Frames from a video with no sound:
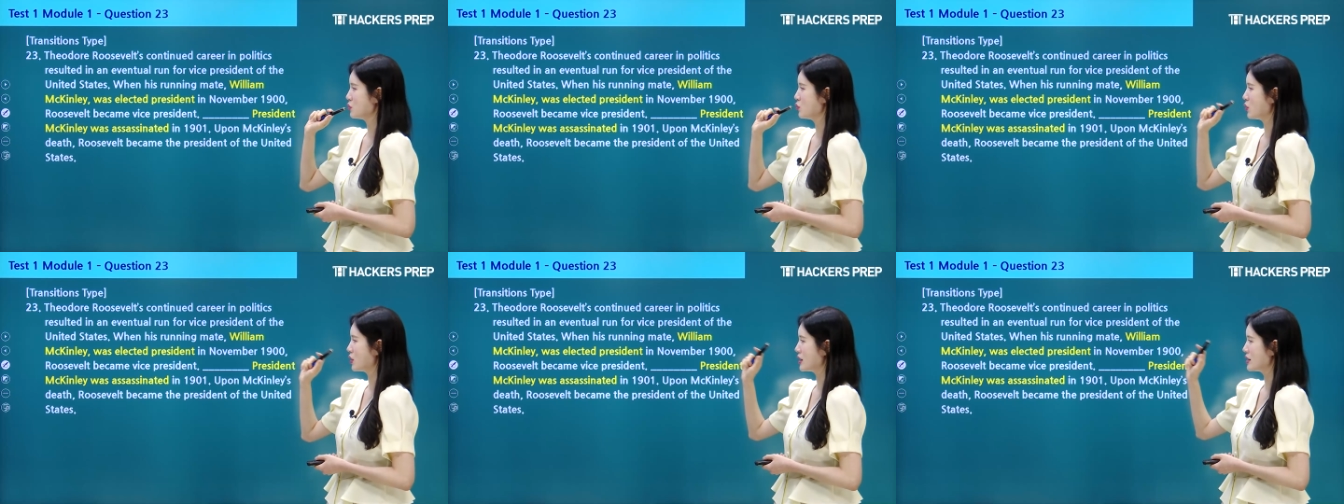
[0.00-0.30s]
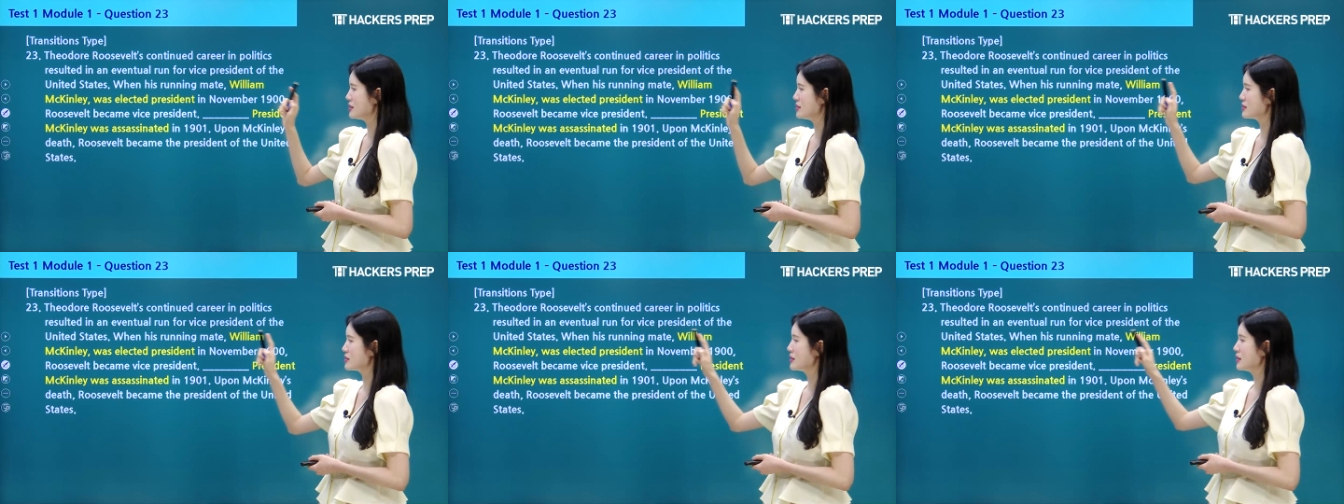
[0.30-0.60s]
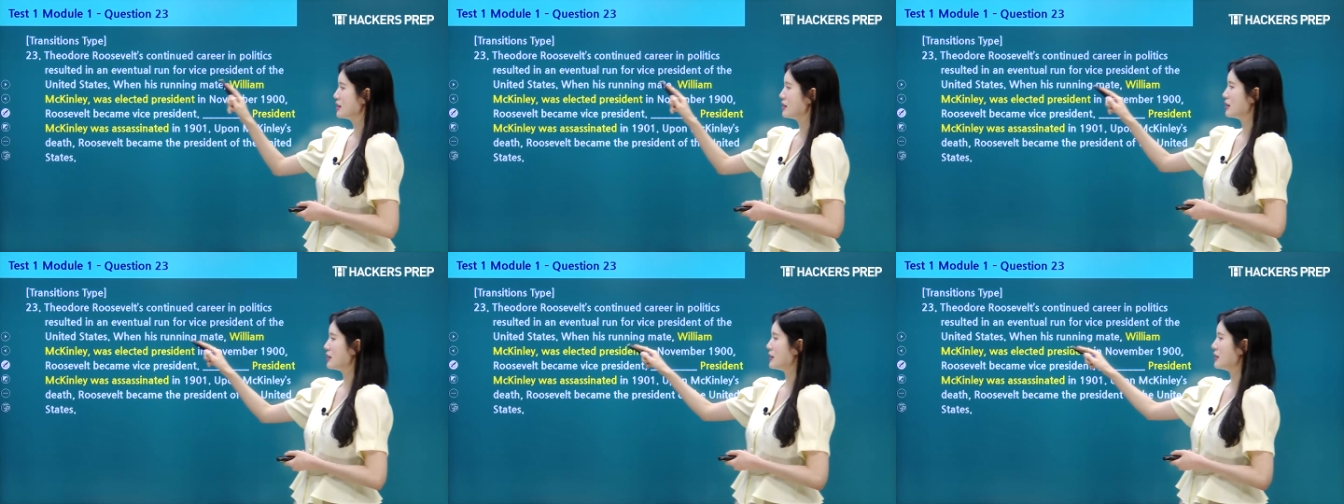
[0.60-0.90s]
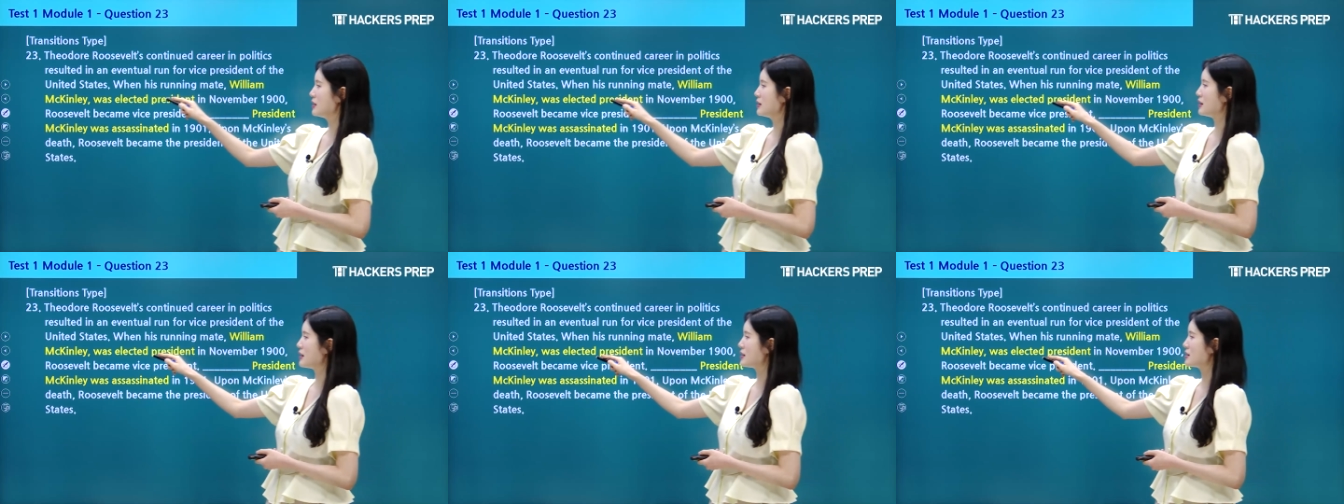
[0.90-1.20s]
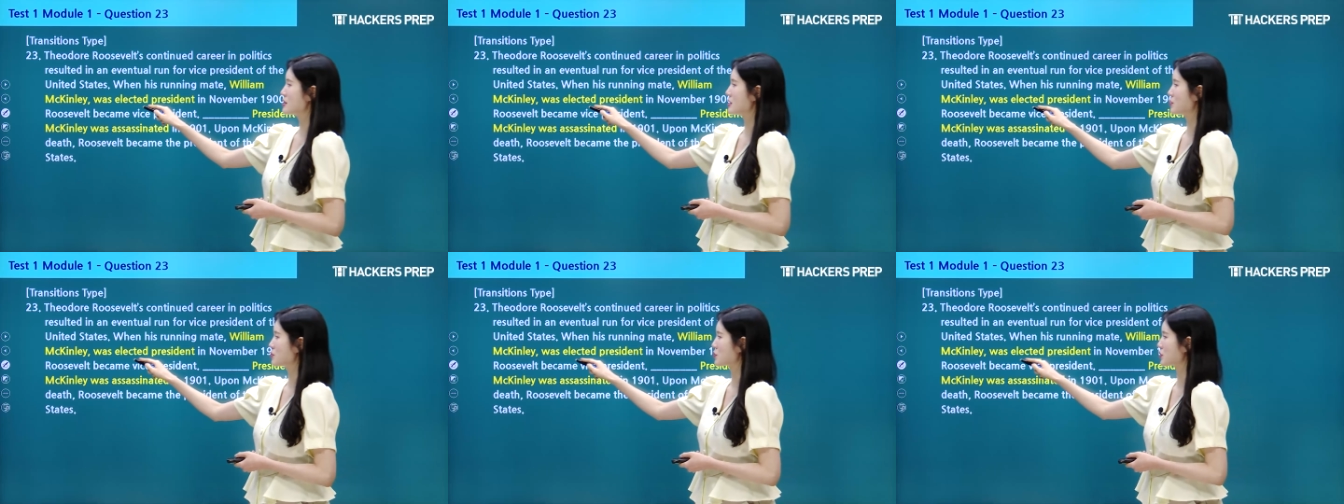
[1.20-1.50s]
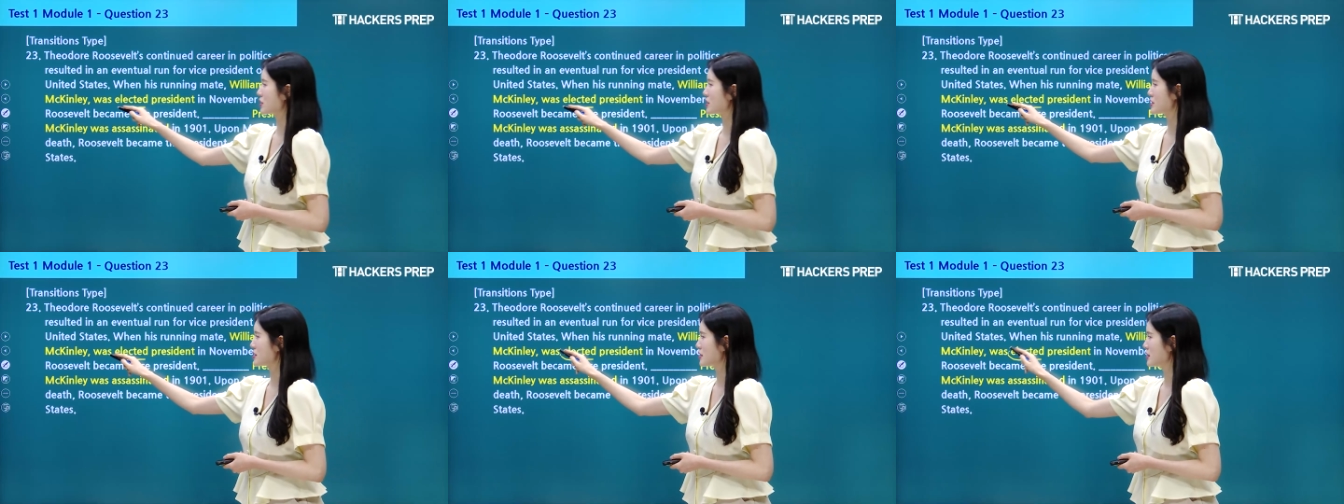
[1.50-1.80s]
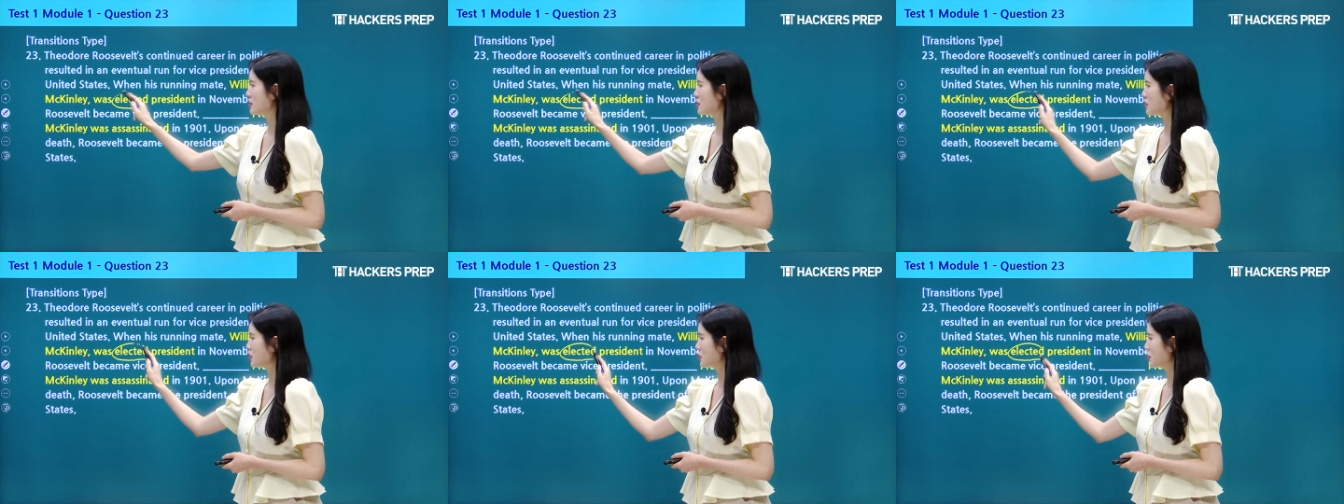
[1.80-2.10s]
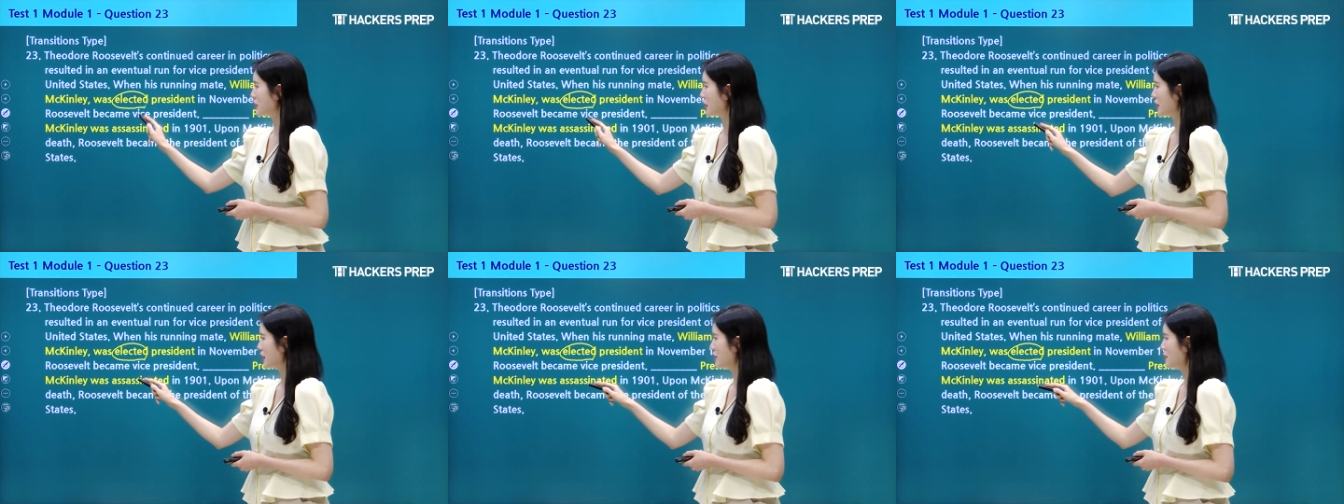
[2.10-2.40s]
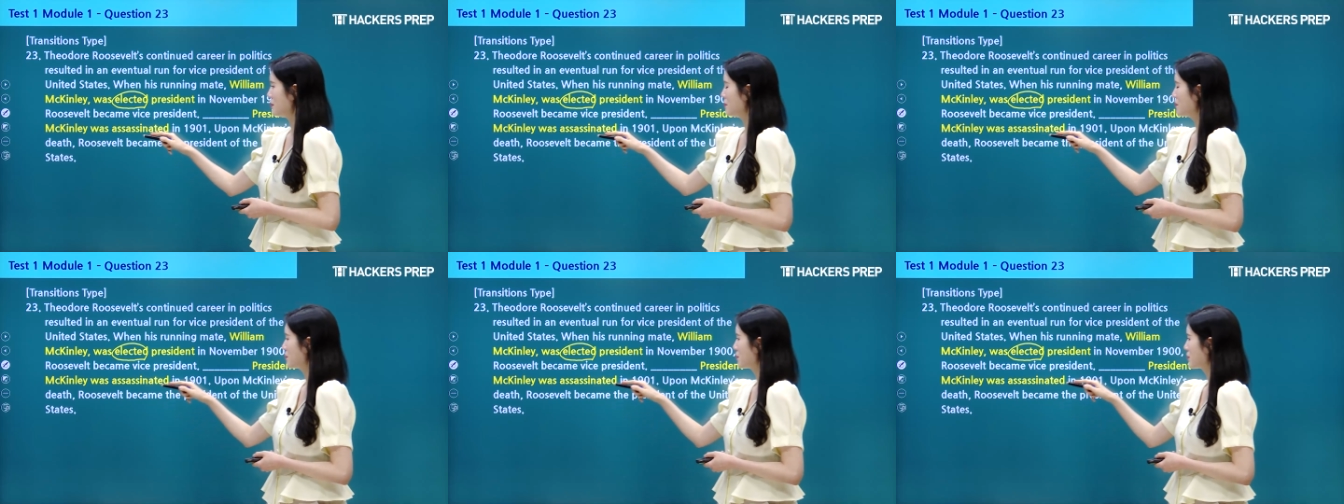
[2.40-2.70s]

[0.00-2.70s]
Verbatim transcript: was elected president, okay?